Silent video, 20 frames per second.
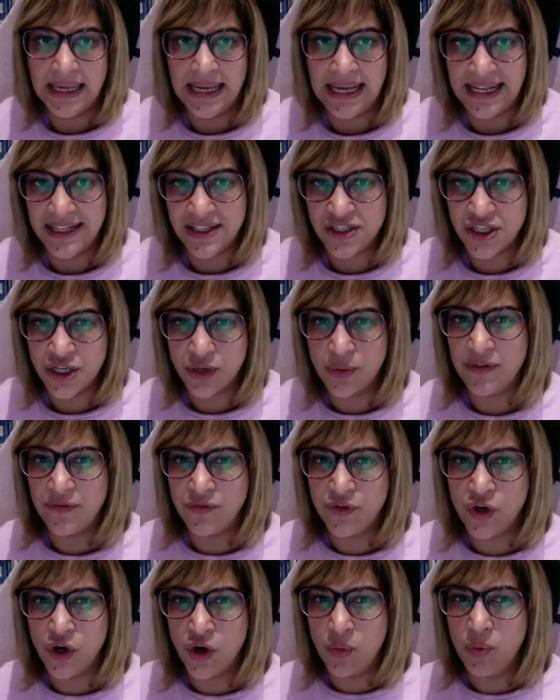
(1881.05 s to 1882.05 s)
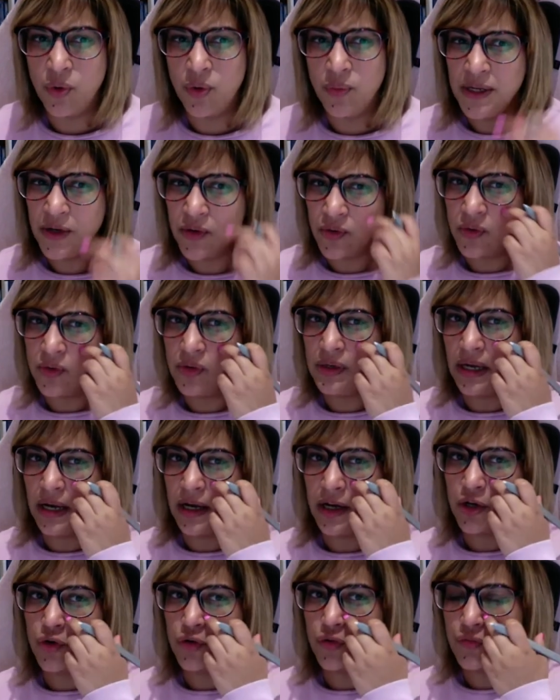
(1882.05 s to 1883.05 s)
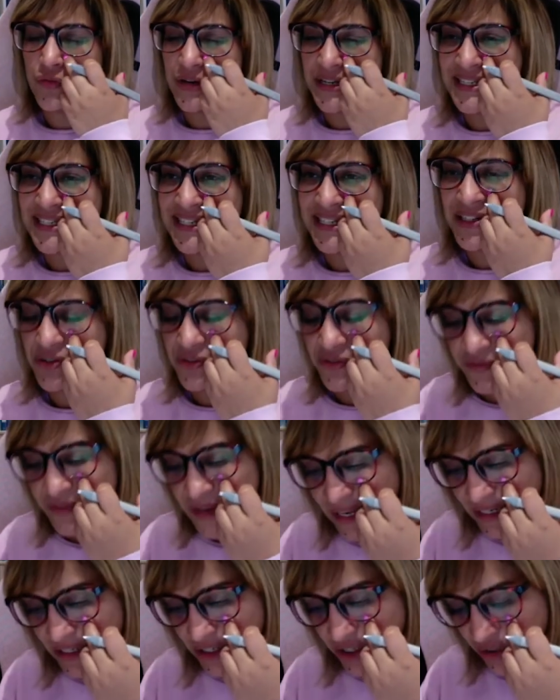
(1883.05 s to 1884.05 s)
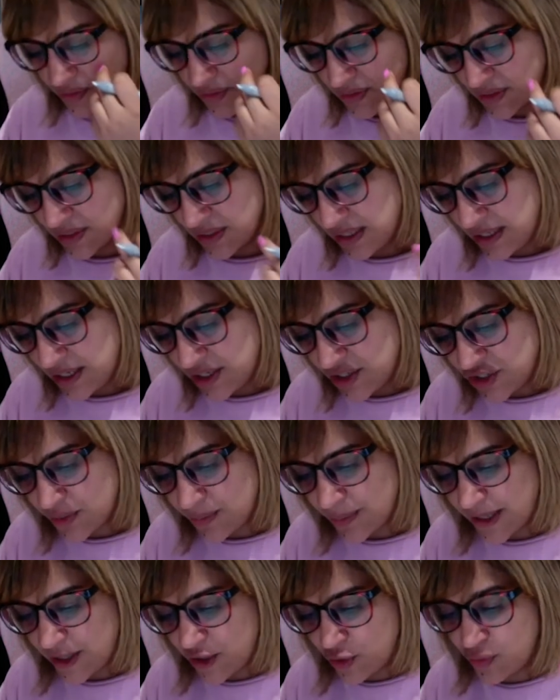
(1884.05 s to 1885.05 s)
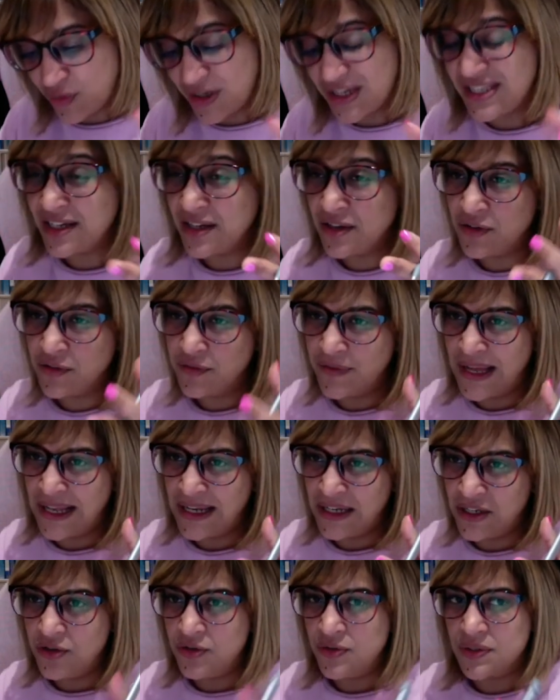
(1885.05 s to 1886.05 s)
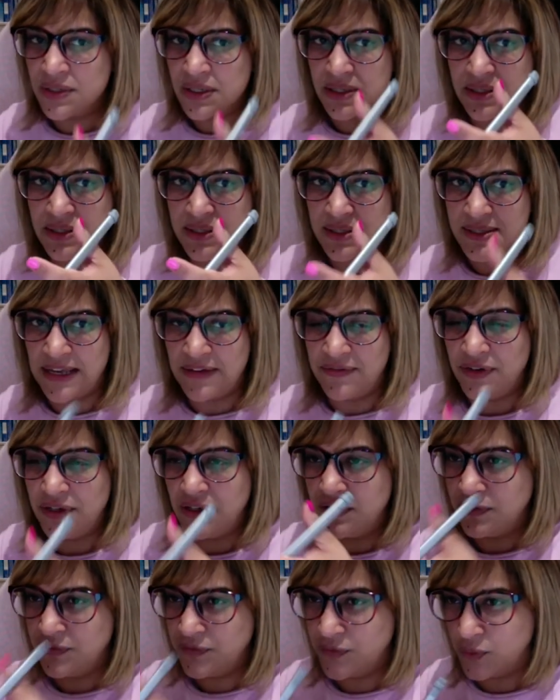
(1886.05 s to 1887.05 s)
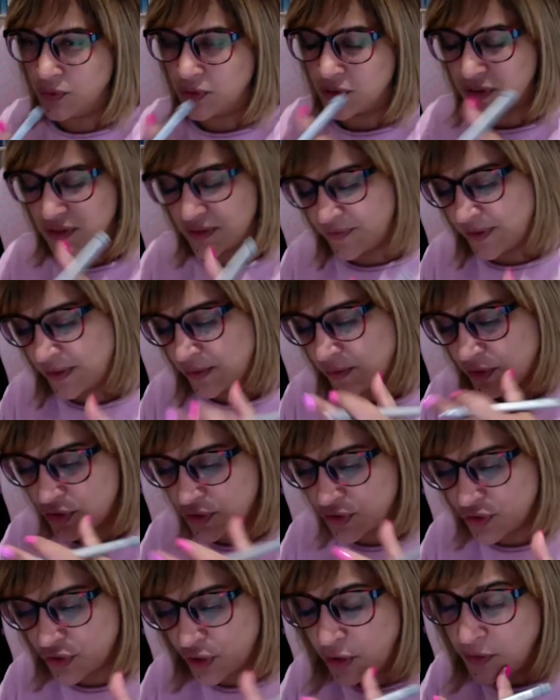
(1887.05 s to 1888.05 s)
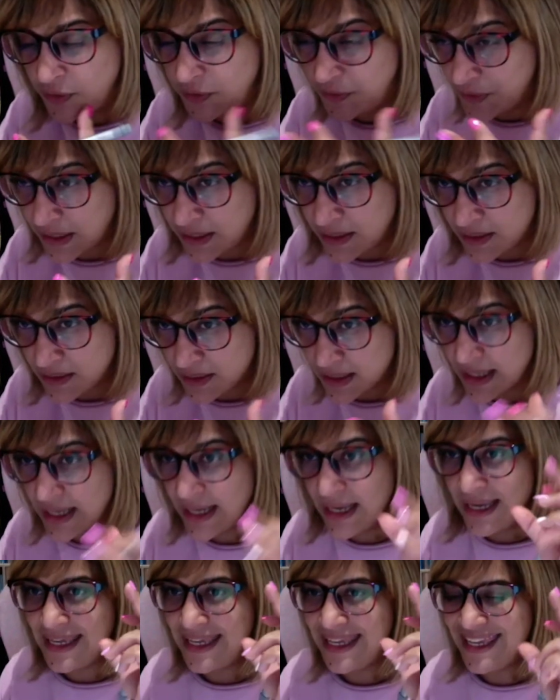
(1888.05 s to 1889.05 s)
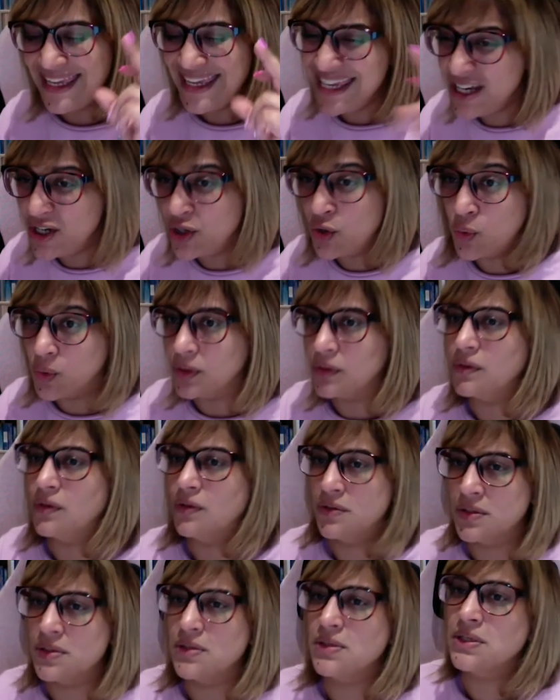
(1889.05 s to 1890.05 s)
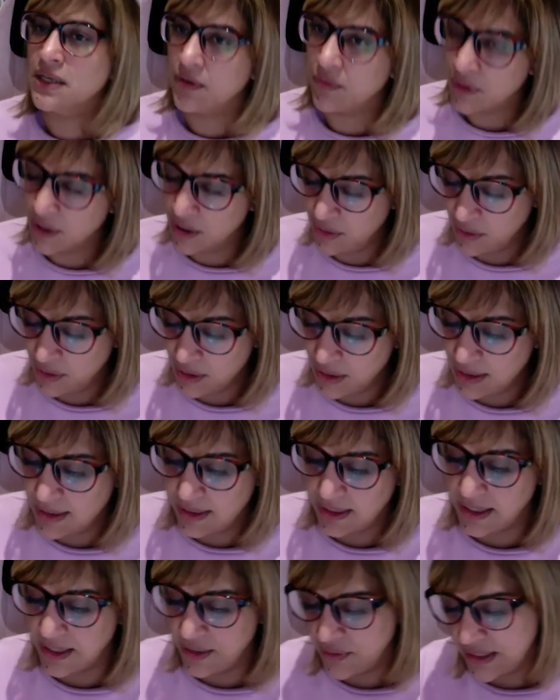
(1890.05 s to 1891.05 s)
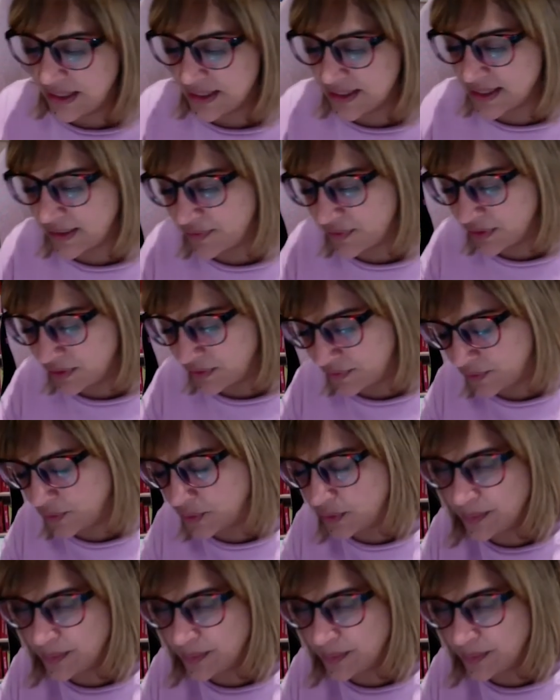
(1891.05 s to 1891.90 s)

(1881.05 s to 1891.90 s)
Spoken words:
And so I've got what we call our critical values. So my critical values are 7 and 4, because if I was to solve this equal to 0, I'd get 7 and 4.